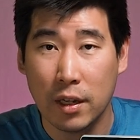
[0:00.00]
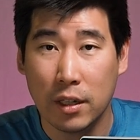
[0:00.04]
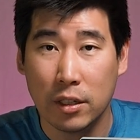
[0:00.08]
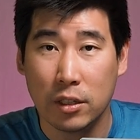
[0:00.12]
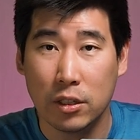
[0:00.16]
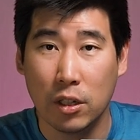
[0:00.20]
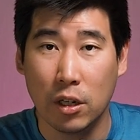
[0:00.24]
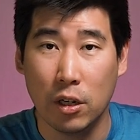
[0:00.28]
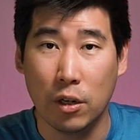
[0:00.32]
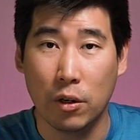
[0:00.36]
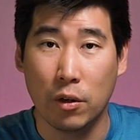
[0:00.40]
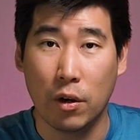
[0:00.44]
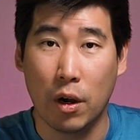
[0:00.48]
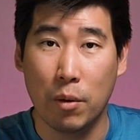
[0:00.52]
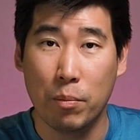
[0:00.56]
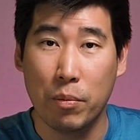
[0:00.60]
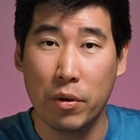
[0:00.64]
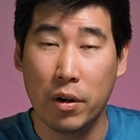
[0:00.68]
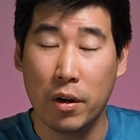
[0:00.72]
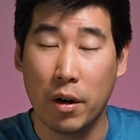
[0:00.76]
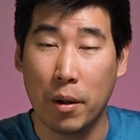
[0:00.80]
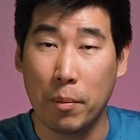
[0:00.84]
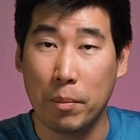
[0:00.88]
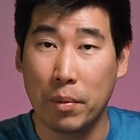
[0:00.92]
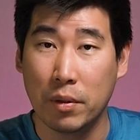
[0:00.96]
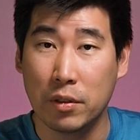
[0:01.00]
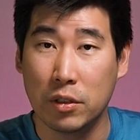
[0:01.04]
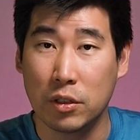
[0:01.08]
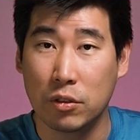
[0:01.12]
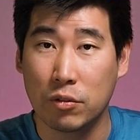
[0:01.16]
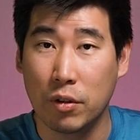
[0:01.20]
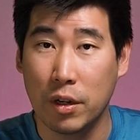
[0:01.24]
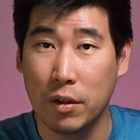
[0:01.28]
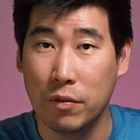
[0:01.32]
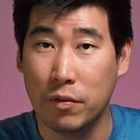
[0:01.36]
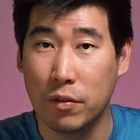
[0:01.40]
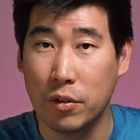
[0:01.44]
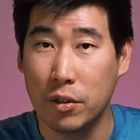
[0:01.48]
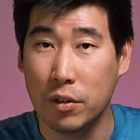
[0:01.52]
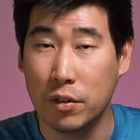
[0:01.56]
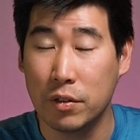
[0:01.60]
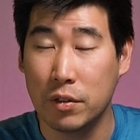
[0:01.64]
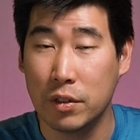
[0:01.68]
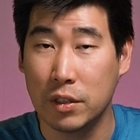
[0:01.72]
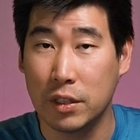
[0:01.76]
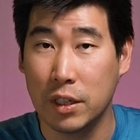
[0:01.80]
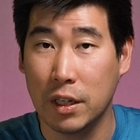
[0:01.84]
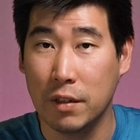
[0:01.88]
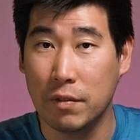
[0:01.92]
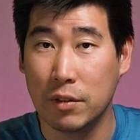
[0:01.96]
So I'll put it up on the screen for you
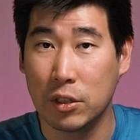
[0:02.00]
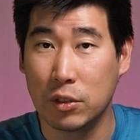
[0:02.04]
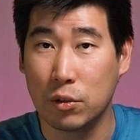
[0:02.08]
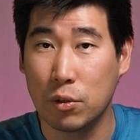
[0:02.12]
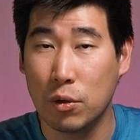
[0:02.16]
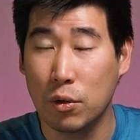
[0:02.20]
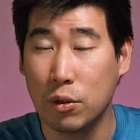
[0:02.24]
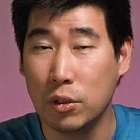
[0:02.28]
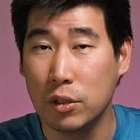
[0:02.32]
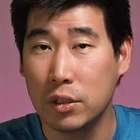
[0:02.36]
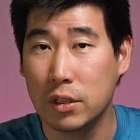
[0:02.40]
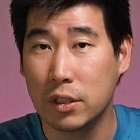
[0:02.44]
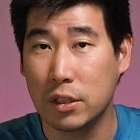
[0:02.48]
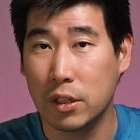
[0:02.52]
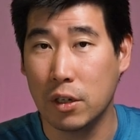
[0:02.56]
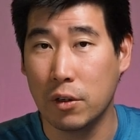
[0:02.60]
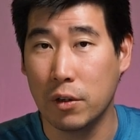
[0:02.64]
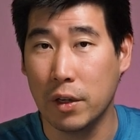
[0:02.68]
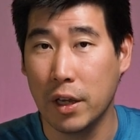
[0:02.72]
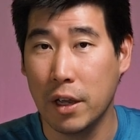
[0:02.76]
to see the scores. So